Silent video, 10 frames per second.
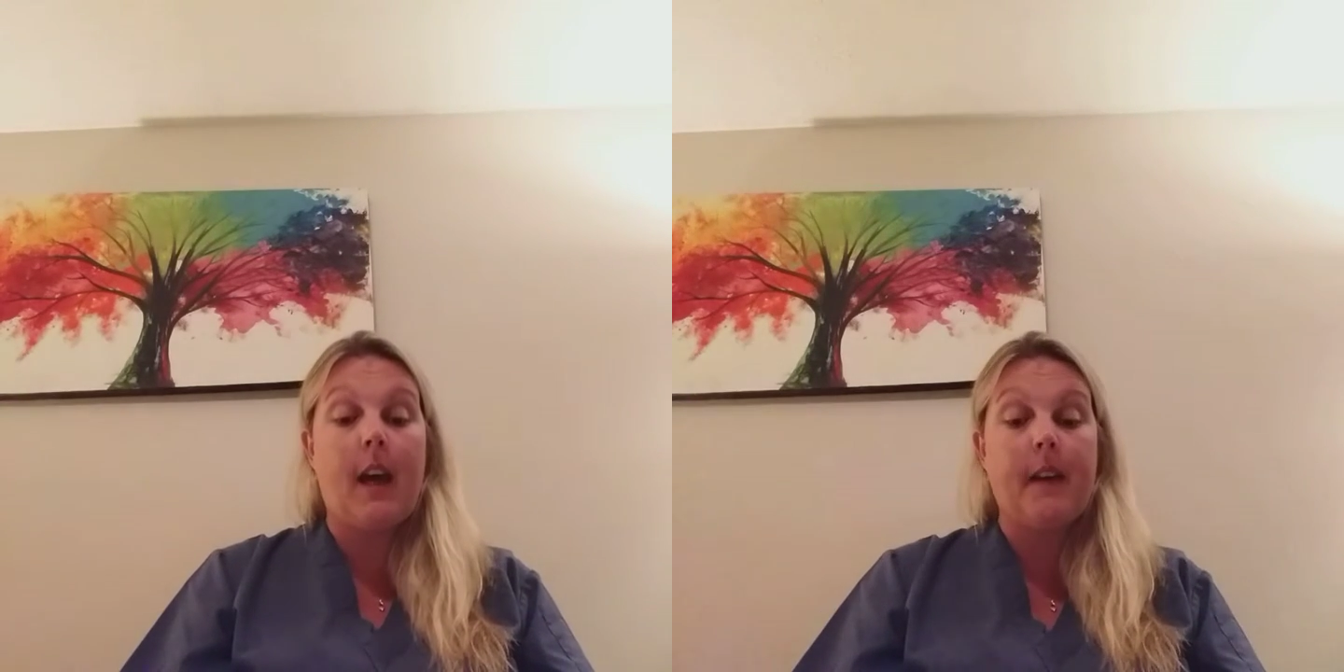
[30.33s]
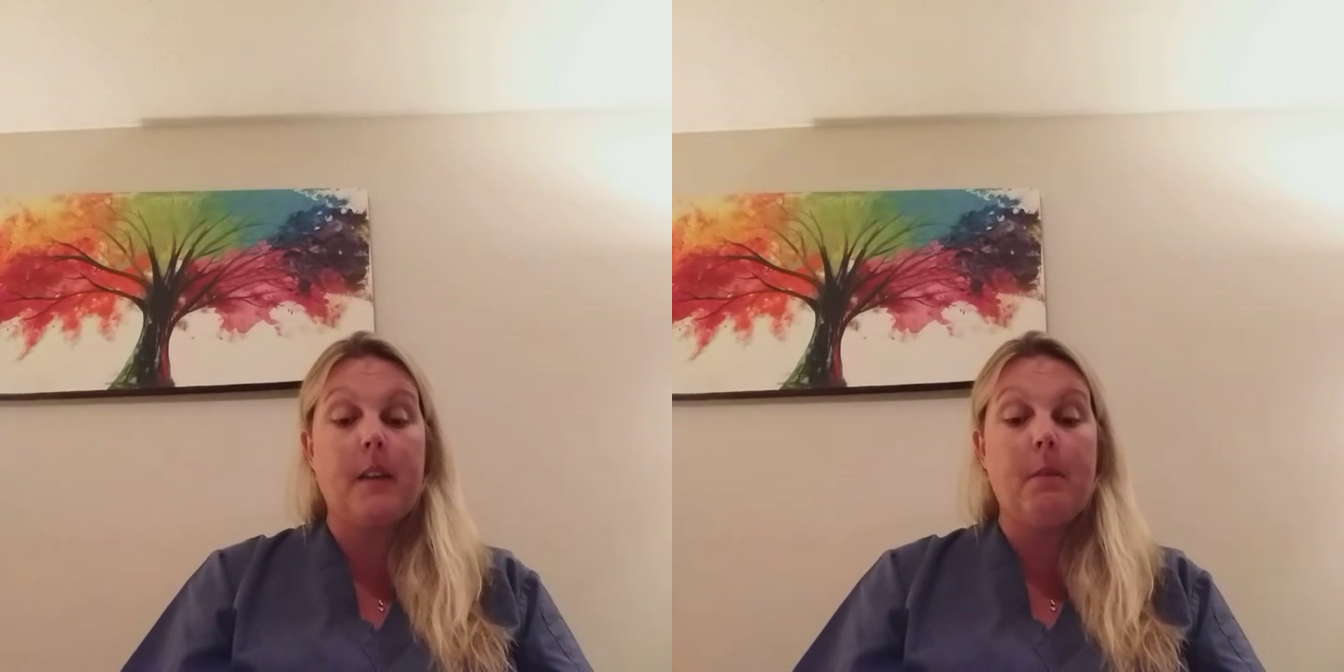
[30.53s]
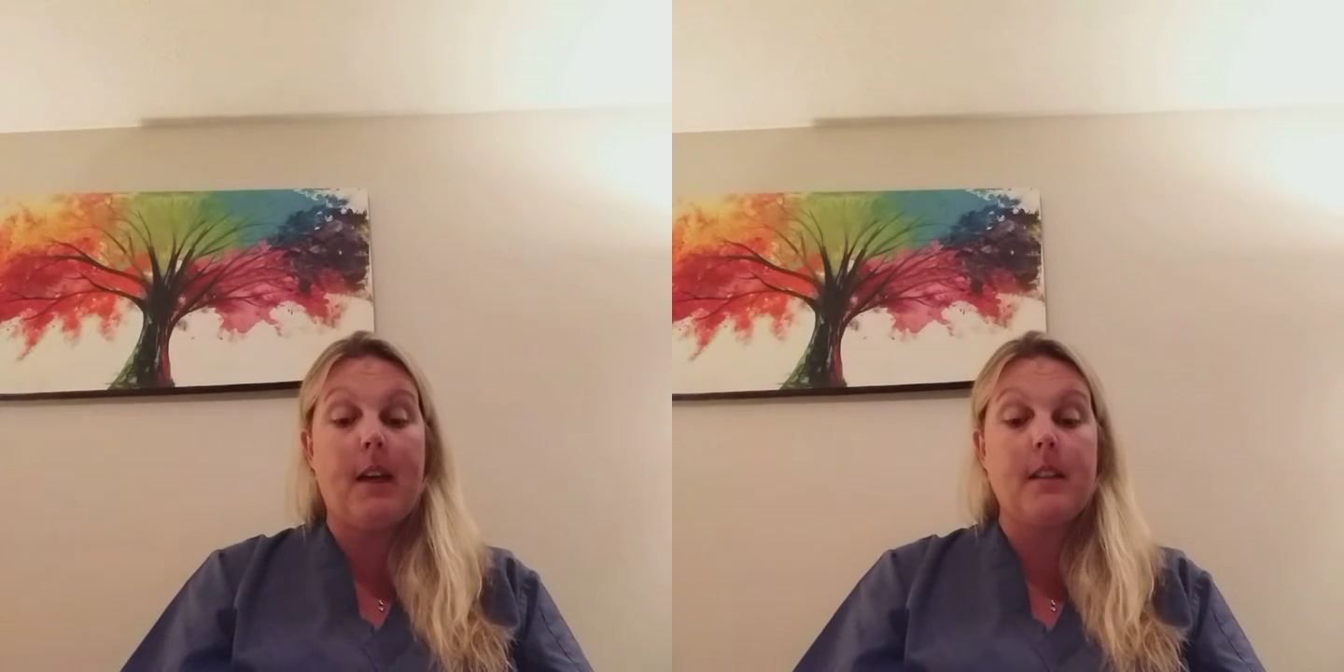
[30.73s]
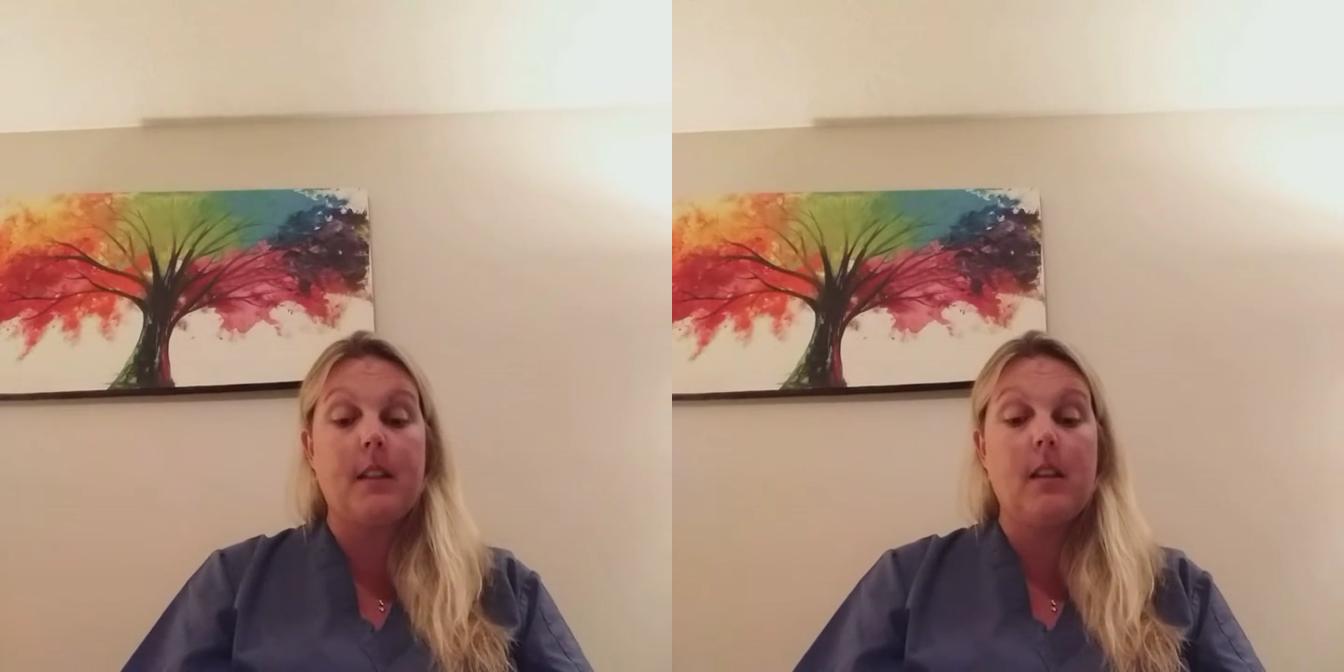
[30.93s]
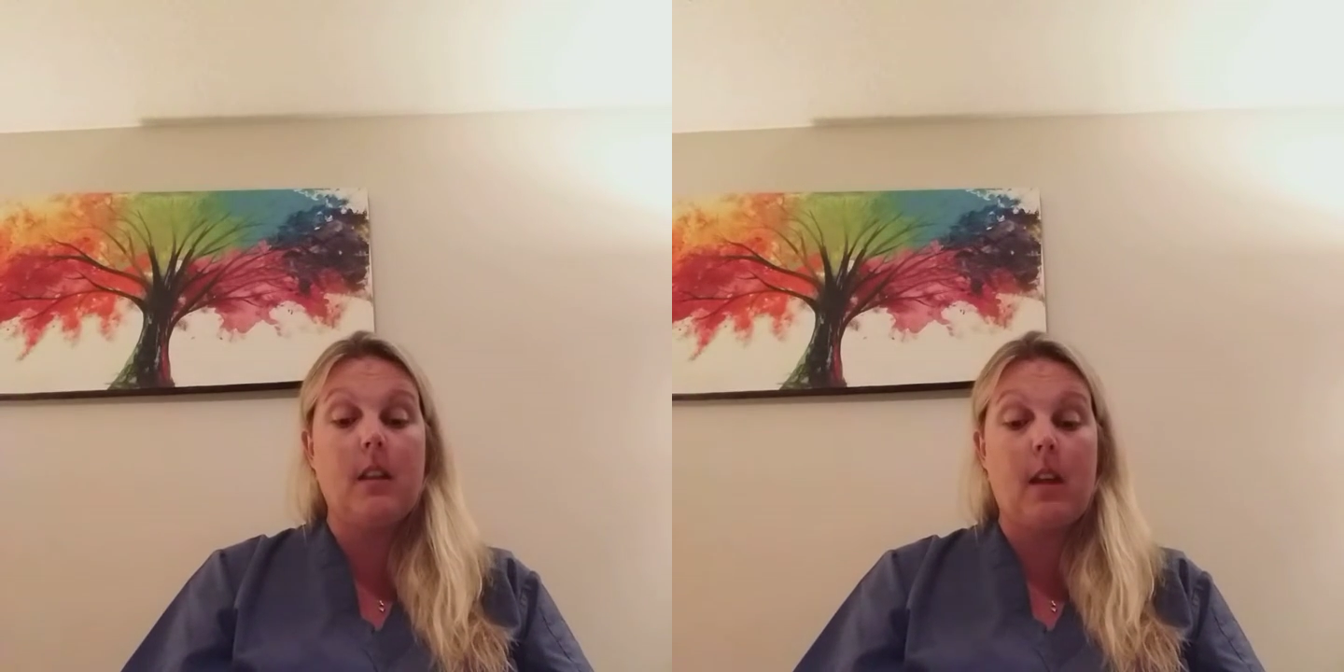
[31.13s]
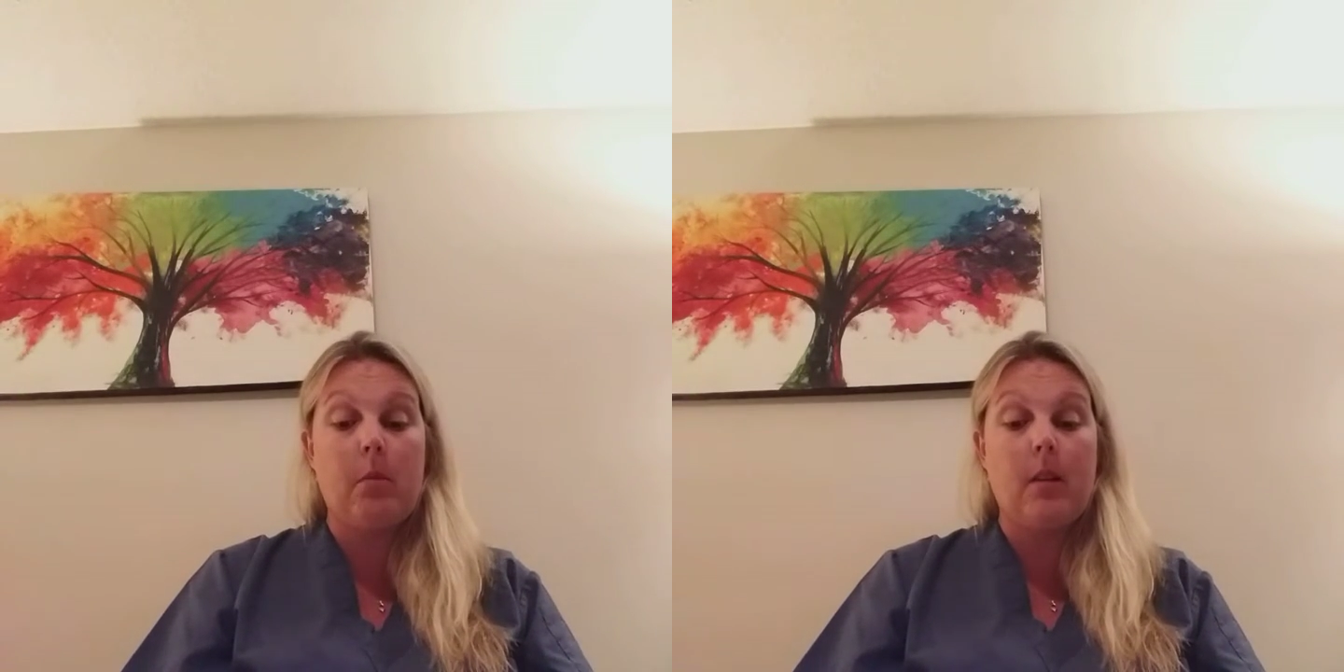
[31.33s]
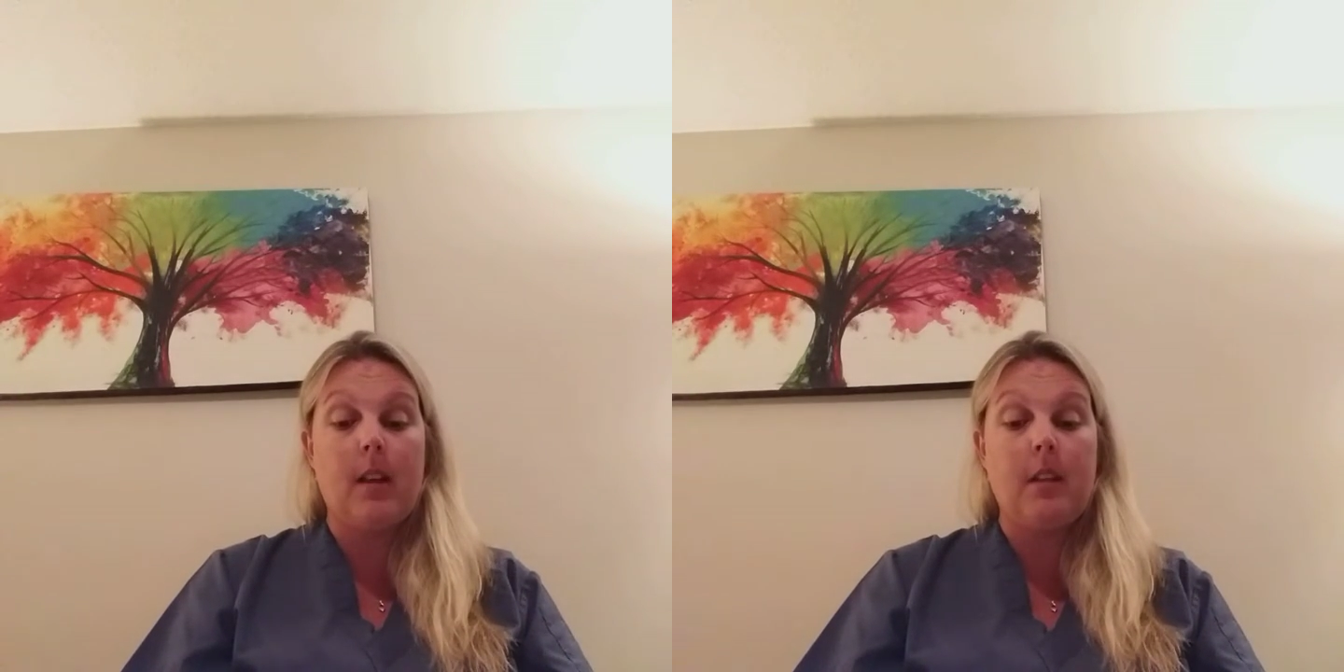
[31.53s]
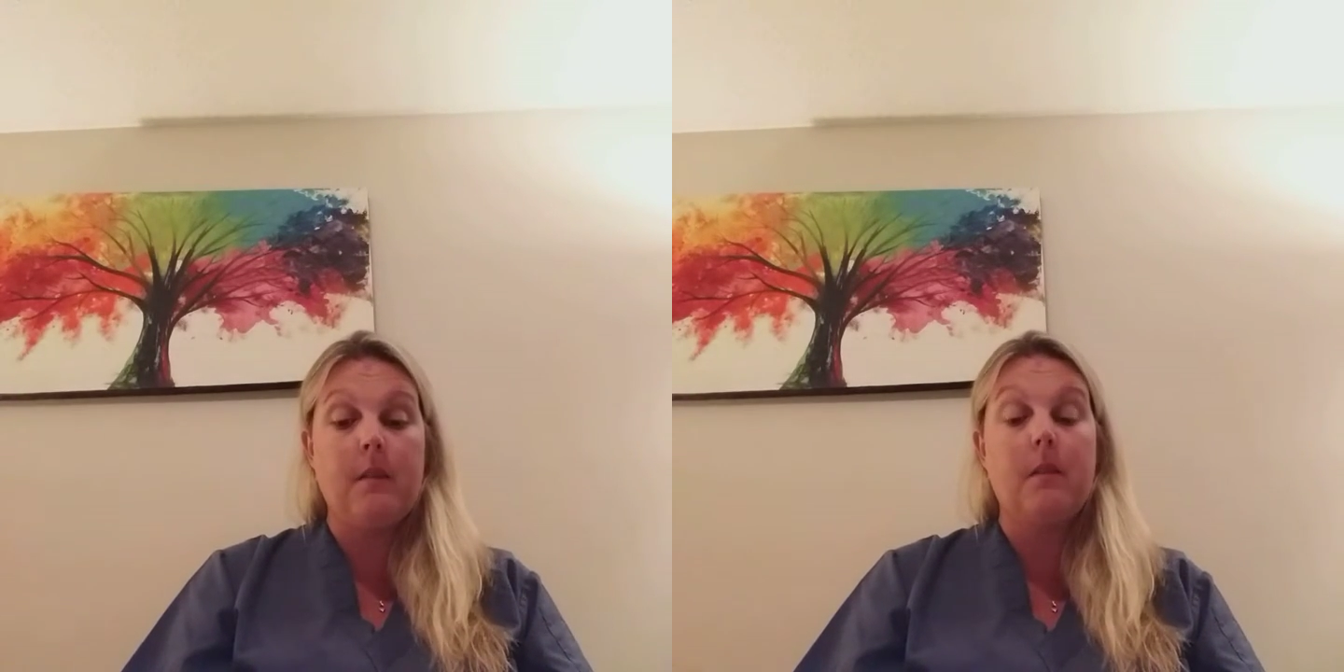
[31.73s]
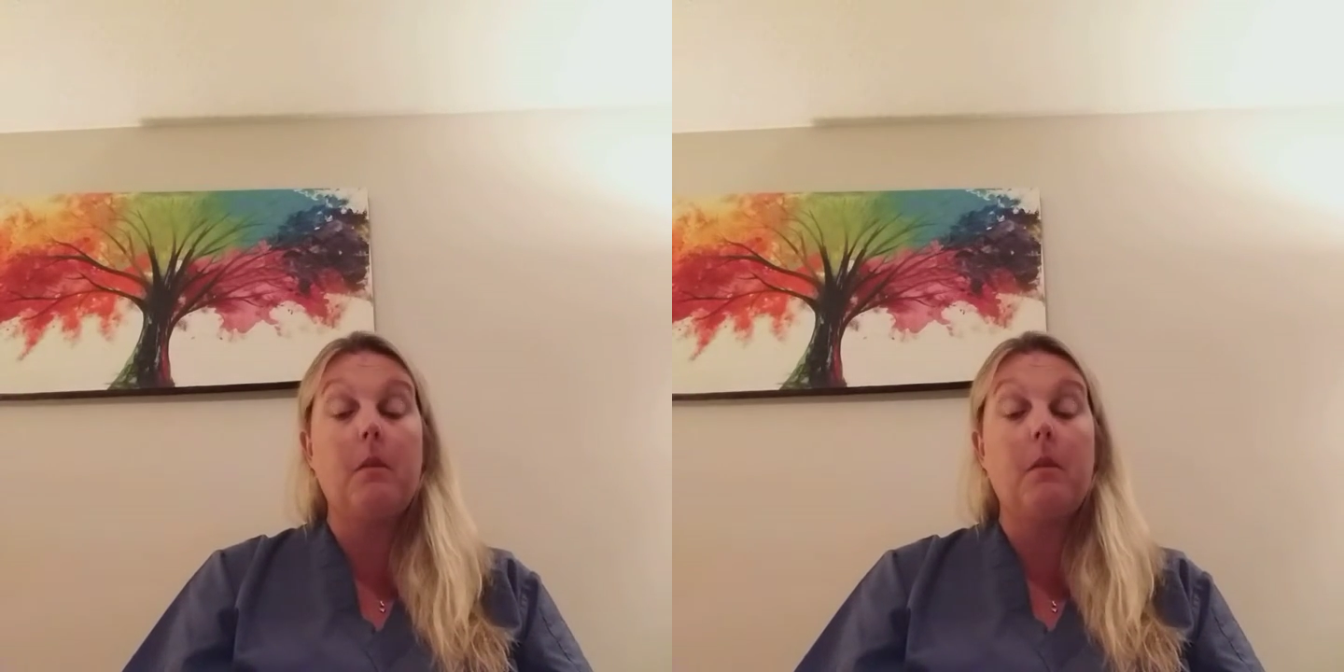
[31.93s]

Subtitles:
Athabasca Library,